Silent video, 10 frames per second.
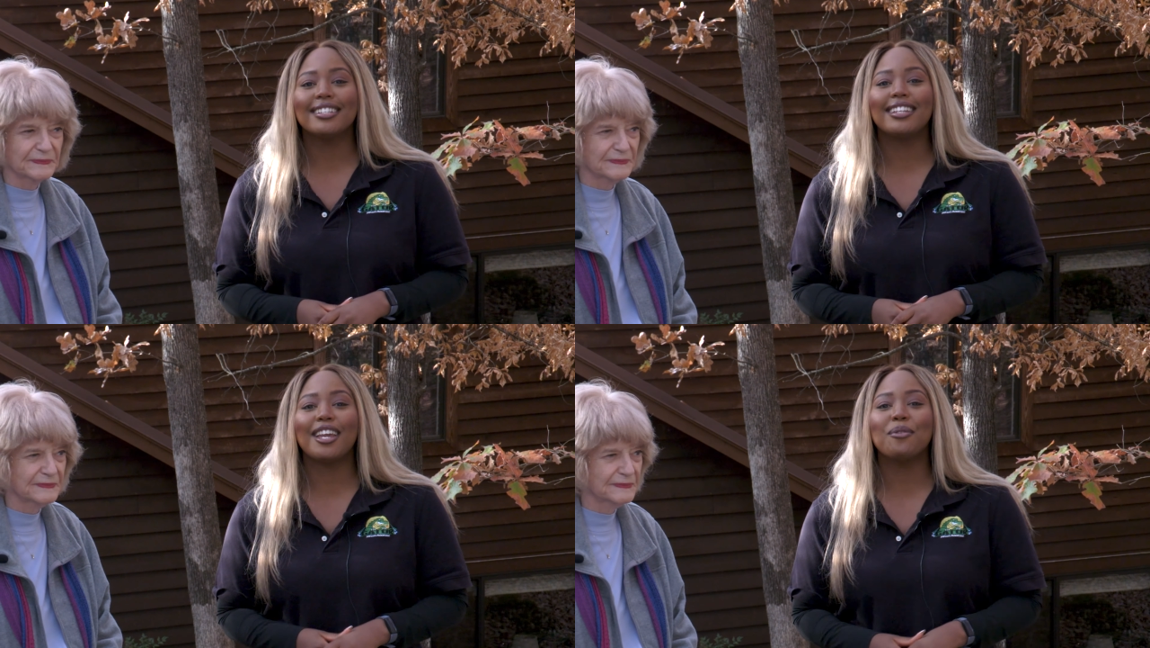
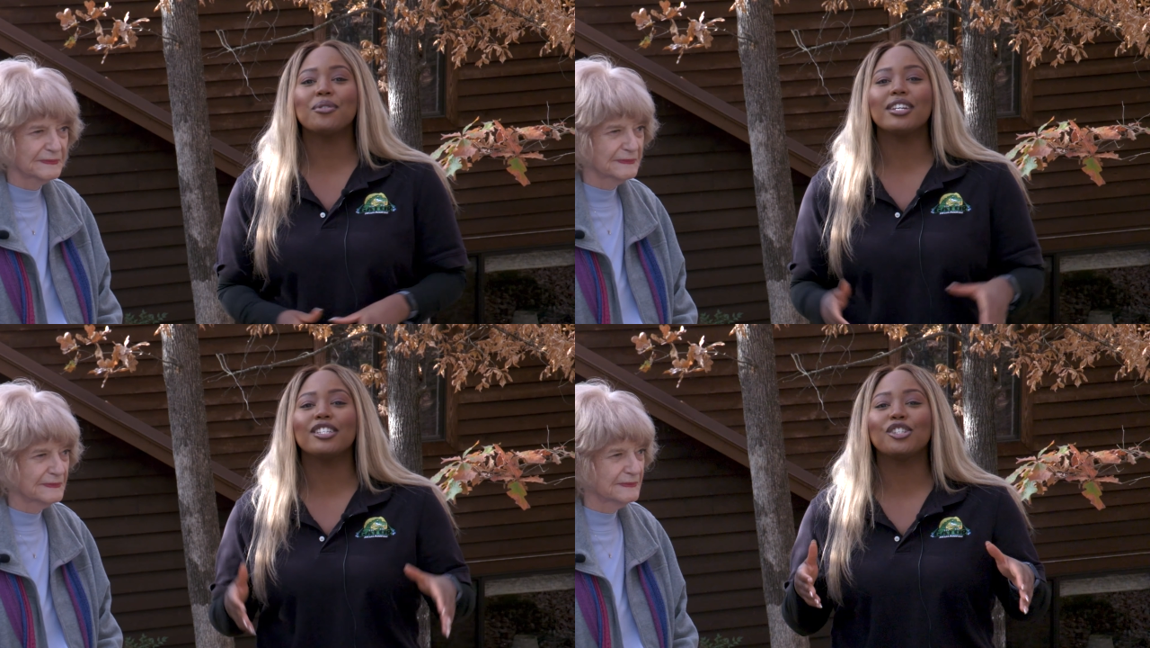Speaker 1: Today
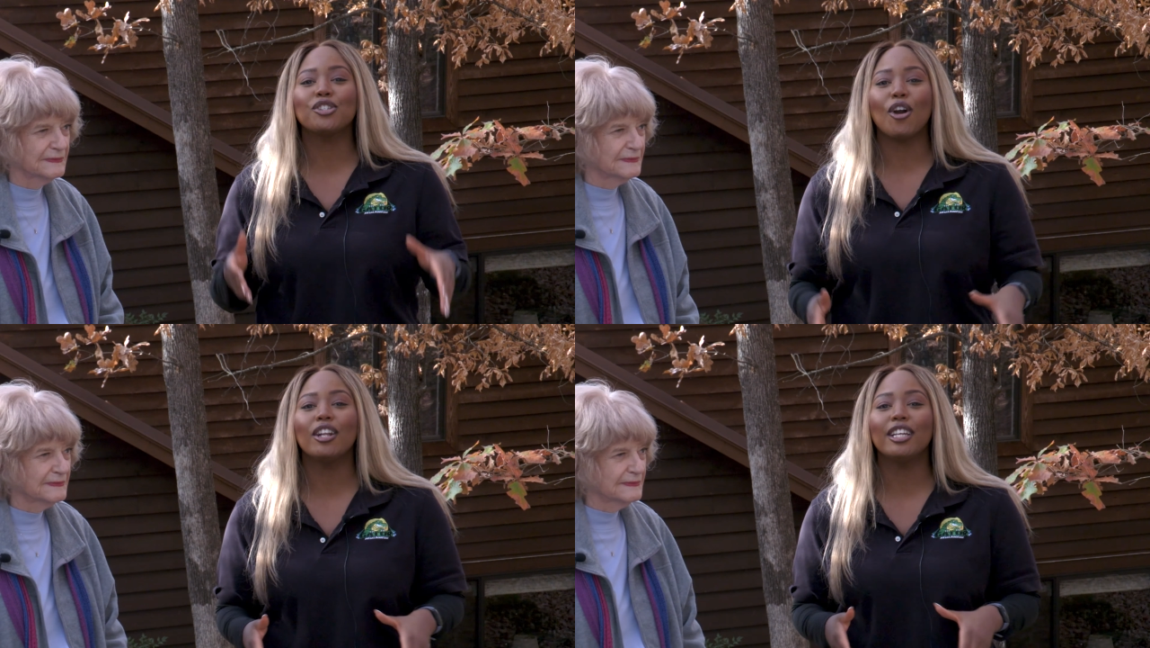we're in
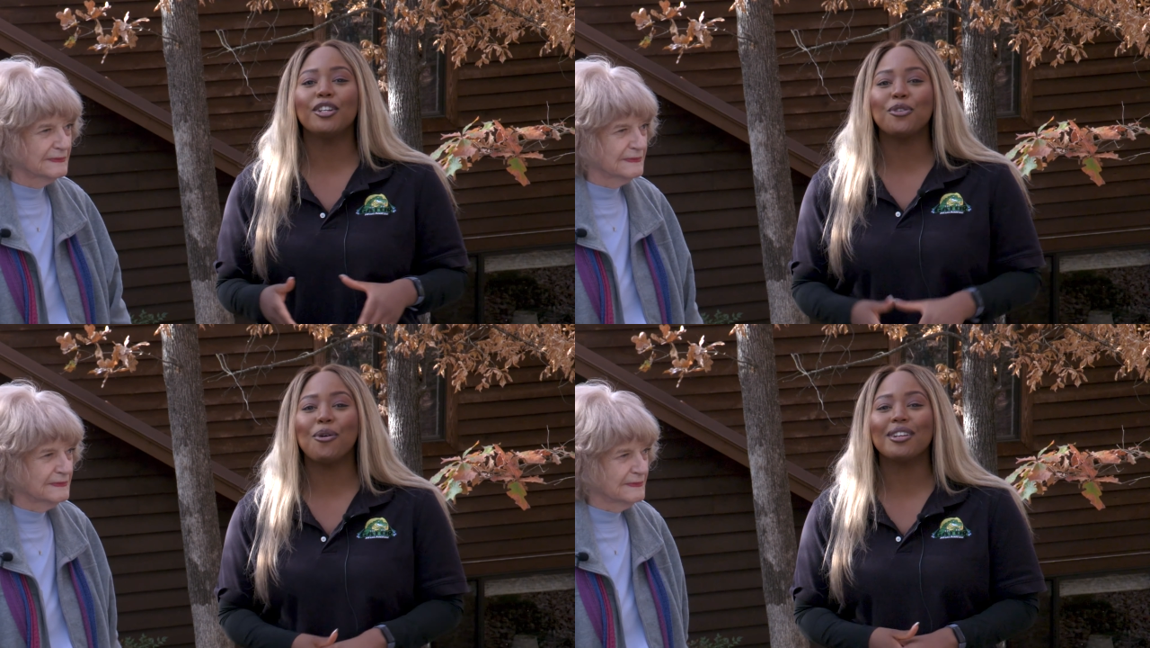
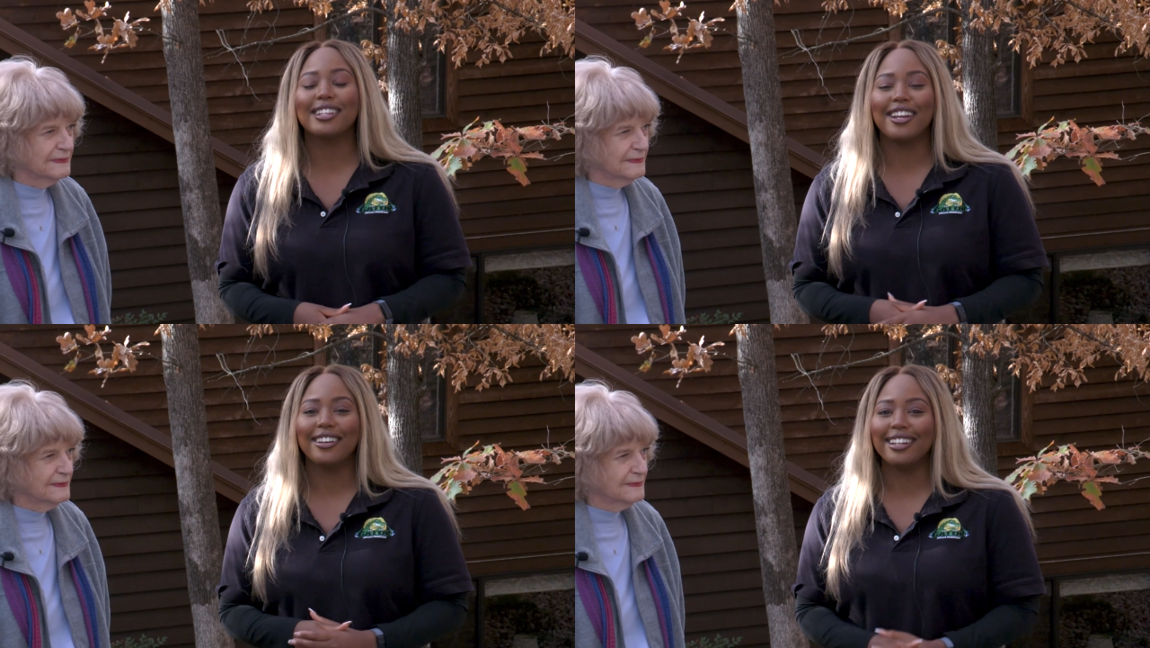Charlotte,
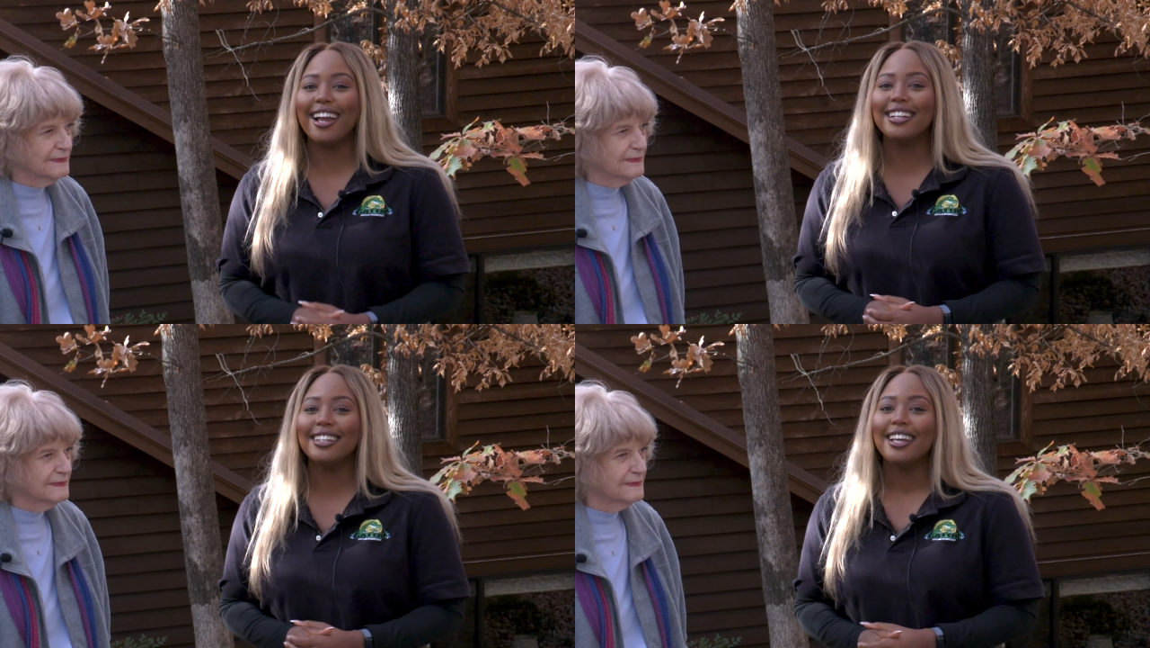North Carolina,